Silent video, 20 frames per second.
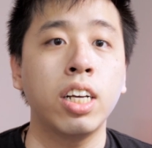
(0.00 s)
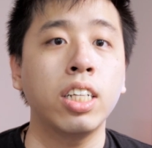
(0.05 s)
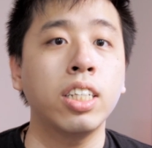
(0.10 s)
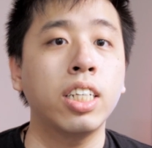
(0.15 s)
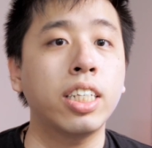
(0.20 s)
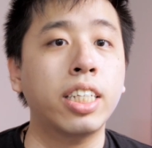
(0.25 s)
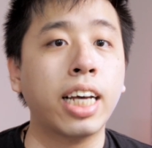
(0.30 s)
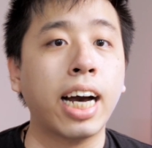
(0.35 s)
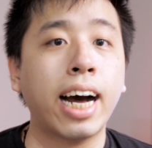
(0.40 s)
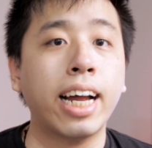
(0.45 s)

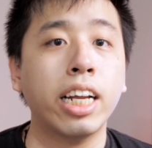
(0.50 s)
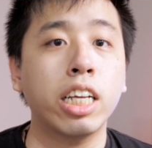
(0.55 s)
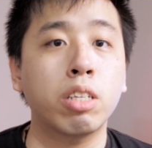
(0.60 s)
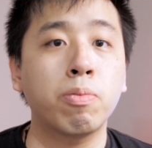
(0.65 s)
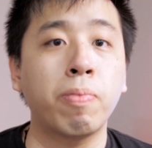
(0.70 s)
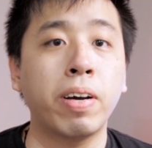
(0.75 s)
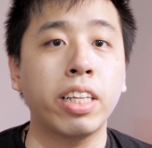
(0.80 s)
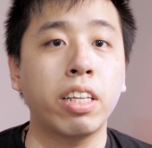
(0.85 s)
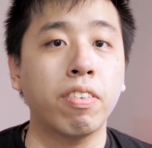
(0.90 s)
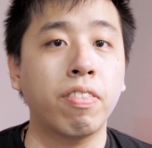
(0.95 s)
This card is
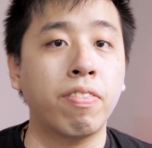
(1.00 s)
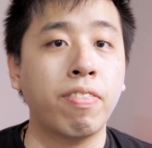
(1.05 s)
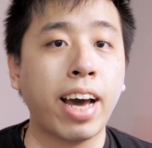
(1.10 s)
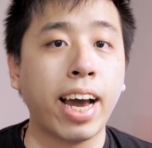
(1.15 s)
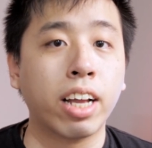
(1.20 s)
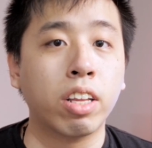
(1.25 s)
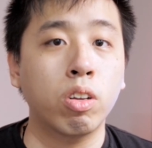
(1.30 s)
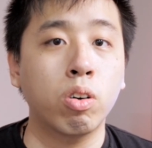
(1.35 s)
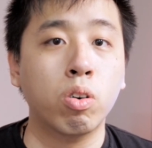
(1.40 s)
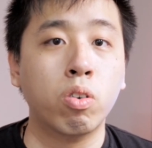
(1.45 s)
my de
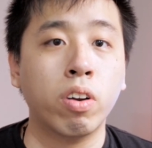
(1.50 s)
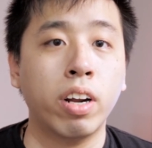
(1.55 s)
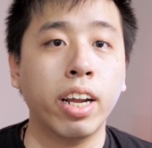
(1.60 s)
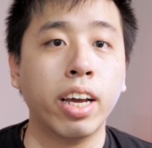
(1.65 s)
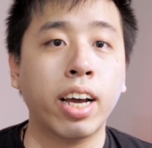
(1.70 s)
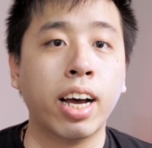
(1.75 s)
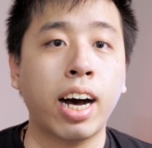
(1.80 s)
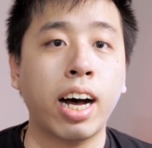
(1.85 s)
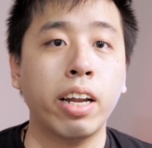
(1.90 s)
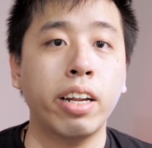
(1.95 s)
facto
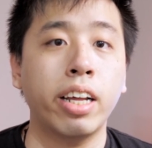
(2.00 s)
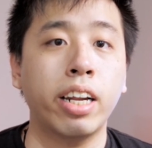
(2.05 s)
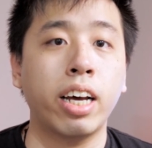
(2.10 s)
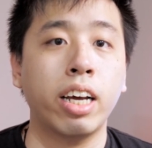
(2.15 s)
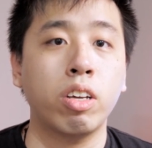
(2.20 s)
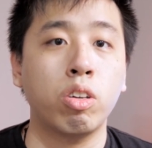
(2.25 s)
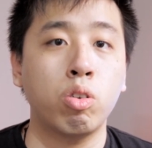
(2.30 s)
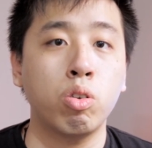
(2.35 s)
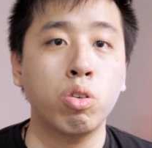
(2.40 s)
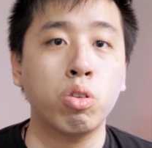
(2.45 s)
credit card that I
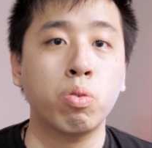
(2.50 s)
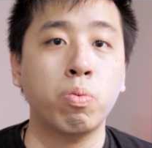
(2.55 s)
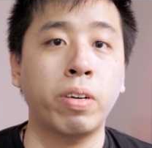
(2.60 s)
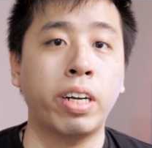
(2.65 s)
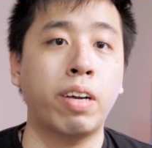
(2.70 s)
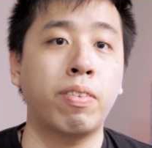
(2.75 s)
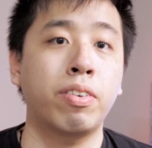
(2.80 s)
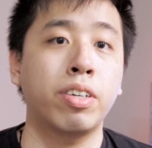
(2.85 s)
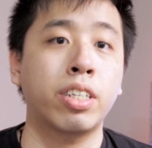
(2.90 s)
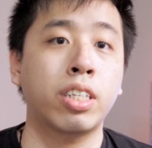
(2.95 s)
use
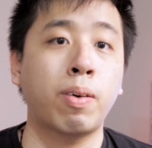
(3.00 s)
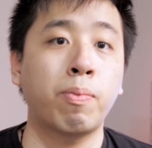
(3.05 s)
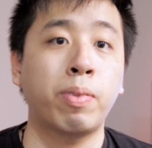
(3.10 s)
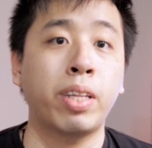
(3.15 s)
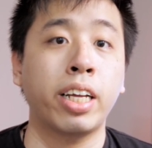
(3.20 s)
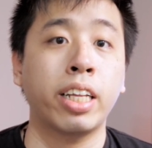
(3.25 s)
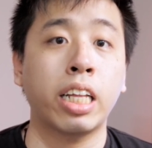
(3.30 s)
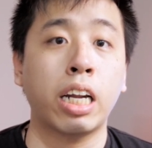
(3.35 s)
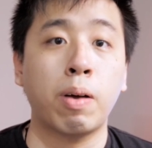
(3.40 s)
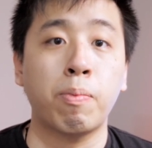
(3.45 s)
whenever
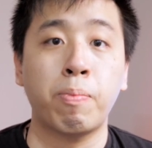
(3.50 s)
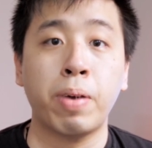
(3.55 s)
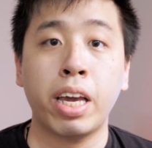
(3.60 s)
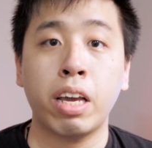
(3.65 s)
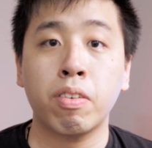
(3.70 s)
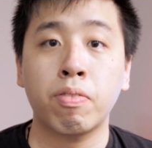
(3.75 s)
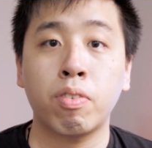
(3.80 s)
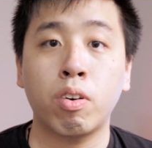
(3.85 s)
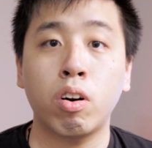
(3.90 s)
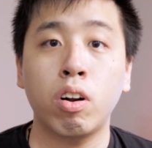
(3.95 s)
something that I'm
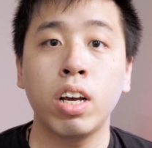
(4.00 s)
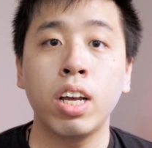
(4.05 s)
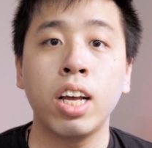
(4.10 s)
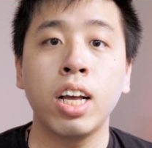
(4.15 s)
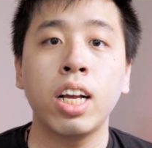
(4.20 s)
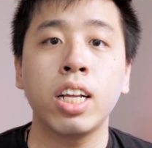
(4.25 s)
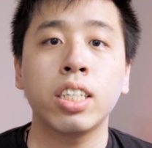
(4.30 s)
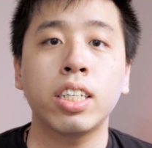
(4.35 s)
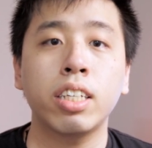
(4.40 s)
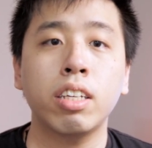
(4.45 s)
paying for
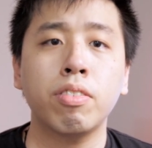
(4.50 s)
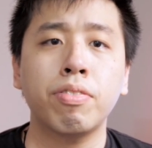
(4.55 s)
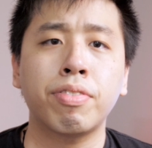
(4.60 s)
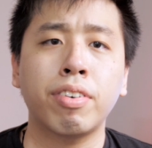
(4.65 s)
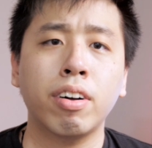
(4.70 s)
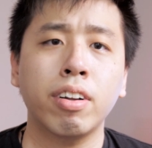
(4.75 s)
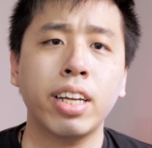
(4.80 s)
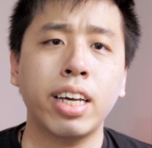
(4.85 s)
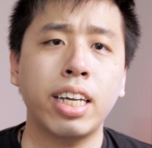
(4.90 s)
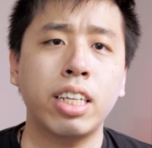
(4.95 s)
doesn't
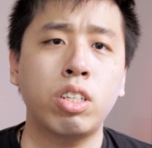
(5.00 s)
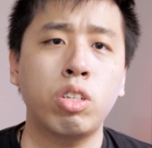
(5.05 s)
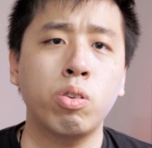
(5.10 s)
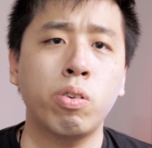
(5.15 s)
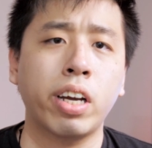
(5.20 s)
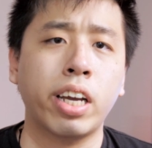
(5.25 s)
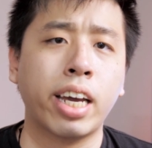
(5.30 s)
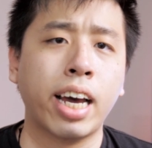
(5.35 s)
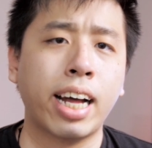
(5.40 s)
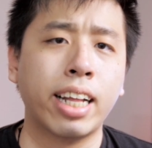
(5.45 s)
fall
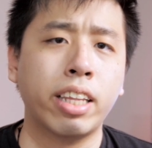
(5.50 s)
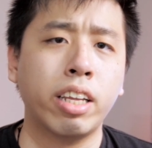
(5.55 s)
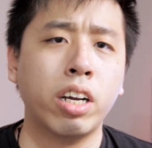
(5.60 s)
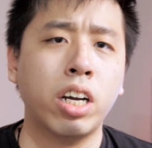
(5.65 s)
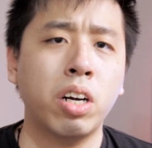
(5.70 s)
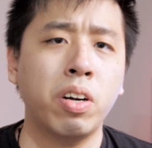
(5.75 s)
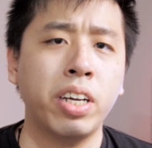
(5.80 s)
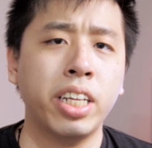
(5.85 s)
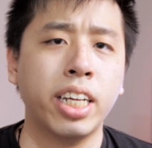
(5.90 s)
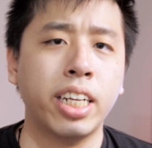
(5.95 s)
into a
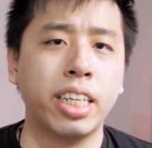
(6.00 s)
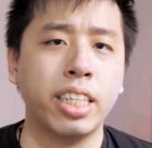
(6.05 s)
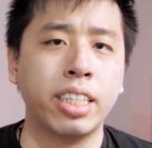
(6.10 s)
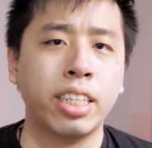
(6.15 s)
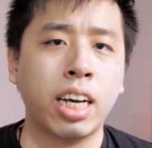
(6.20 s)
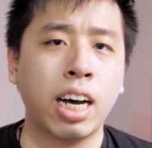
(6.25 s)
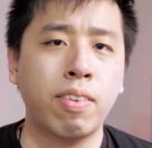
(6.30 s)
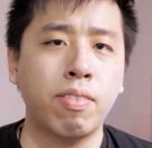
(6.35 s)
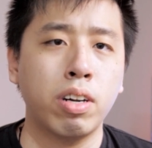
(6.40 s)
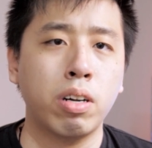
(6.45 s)
category that is
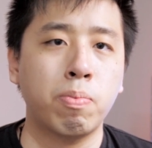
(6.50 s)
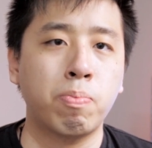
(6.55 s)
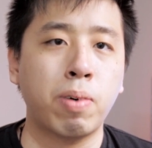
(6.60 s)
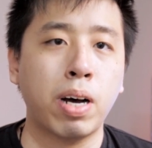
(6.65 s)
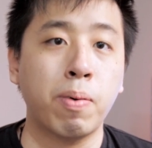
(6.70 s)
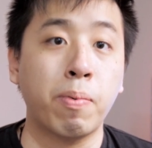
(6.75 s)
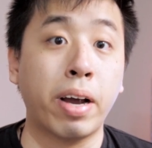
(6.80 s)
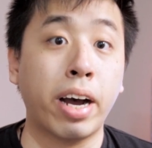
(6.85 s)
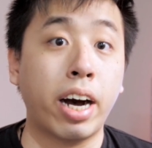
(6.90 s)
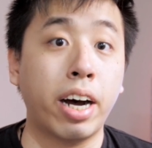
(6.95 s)
covered
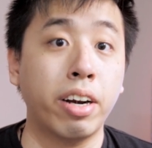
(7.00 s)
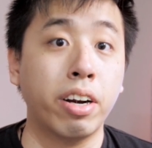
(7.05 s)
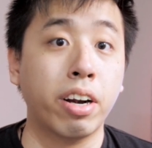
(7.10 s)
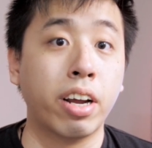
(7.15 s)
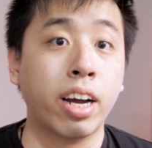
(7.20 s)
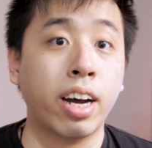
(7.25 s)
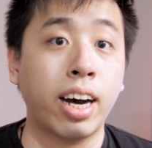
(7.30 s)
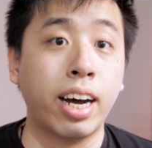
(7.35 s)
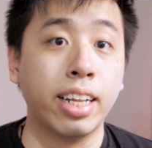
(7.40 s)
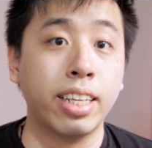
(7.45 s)
by my other
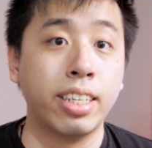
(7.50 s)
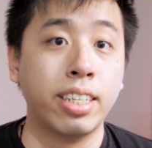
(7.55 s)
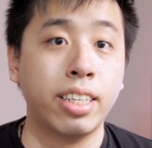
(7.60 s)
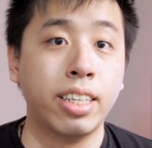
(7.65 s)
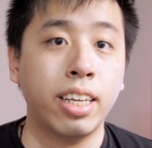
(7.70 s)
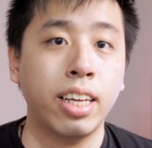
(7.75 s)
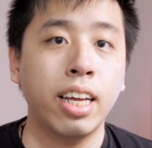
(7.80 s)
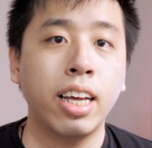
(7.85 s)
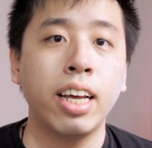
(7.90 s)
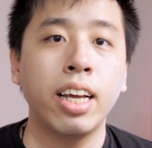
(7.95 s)

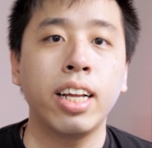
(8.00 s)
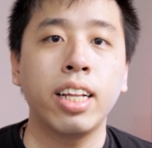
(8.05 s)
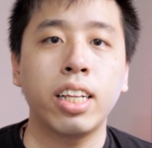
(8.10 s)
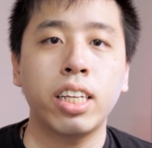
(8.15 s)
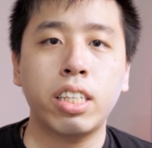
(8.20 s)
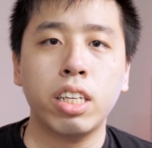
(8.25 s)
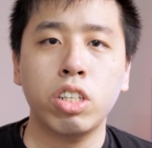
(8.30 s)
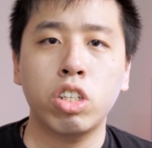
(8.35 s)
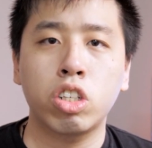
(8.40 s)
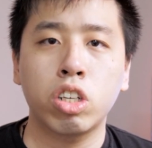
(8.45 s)
cards.
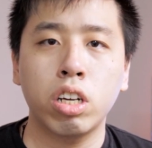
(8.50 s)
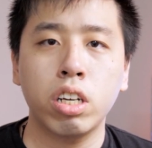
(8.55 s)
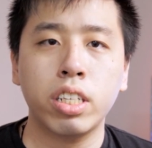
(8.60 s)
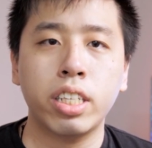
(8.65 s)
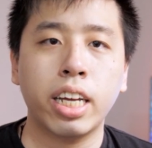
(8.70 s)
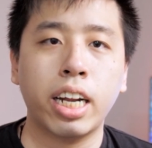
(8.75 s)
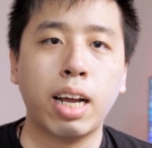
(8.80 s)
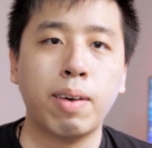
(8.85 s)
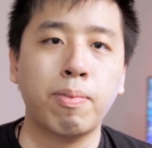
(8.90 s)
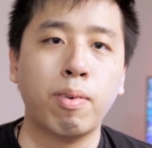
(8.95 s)
This ensures
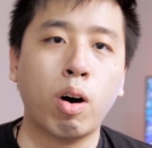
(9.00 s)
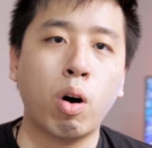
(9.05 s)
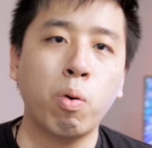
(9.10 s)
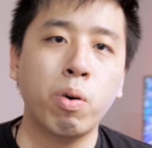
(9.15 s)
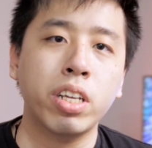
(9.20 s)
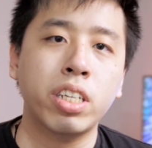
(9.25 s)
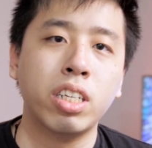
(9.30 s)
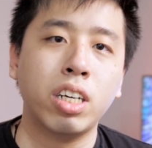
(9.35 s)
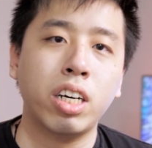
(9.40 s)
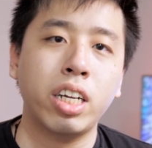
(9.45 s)
that I'm
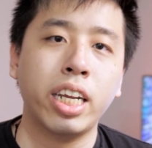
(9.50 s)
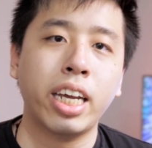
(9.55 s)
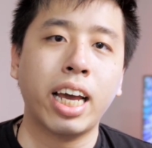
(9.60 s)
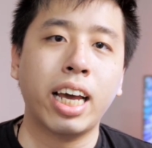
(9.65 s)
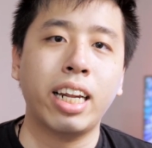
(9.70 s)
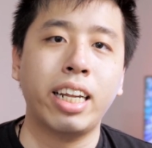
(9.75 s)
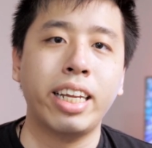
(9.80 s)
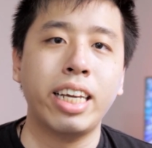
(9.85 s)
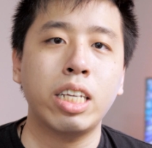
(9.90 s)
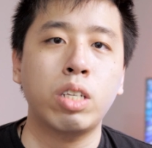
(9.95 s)
always earning
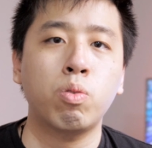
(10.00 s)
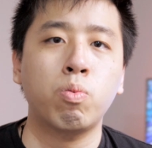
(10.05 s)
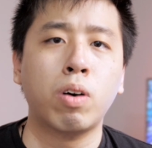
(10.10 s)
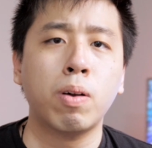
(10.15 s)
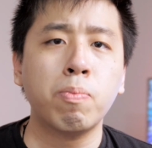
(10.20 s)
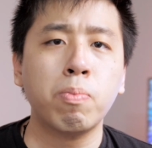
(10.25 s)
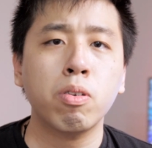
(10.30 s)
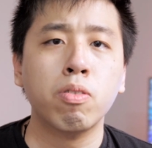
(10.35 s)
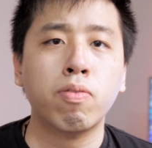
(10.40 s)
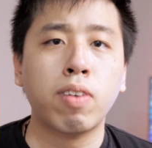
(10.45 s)
at least
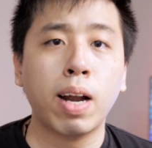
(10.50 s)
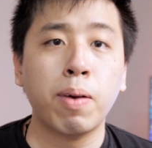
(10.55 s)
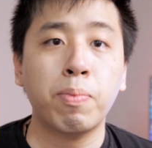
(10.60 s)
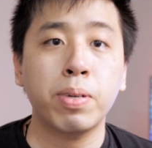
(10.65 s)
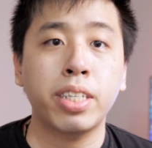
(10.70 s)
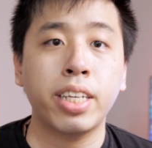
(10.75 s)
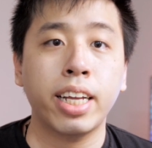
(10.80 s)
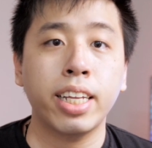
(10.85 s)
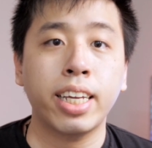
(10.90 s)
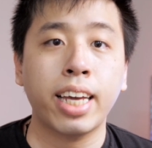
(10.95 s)

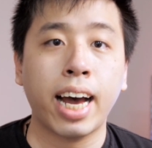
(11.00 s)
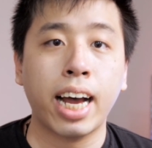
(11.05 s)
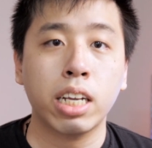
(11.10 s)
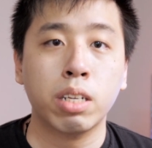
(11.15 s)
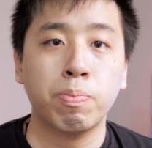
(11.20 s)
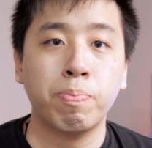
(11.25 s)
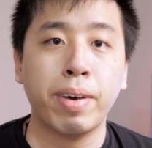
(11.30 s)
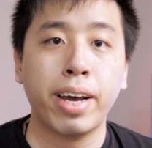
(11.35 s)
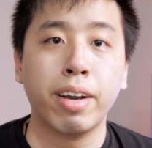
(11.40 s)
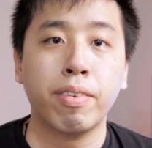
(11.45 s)
1.5%
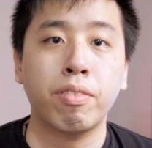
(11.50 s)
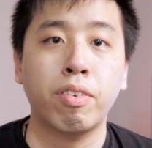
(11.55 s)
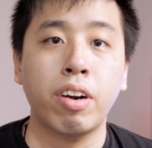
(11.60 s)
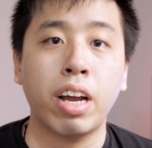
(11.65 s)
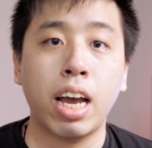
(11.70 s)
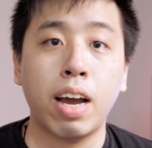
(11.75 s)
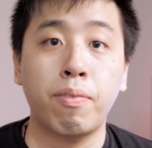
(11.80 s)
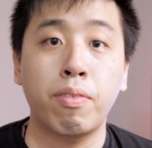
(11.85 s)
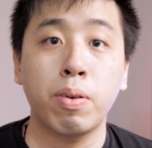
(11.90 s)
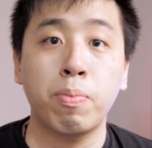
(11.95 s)
cash back
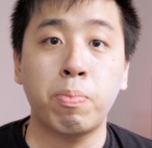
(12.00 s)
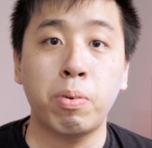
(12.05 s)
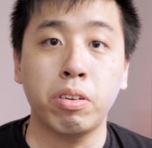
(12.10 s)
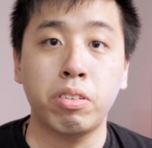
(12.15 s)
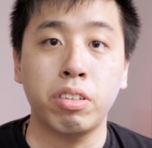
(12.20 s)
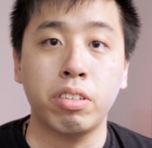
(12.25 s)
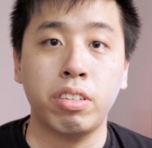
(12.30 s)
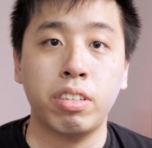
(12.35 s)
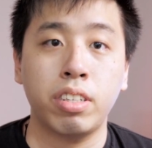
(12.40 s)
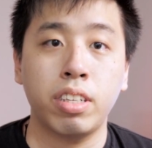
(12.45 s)
for every
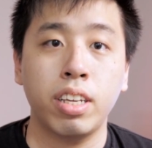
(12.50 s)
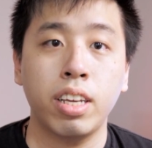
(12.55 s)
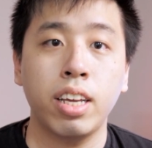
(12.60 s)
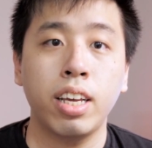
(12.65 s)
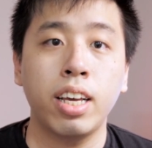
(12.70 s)
purchase.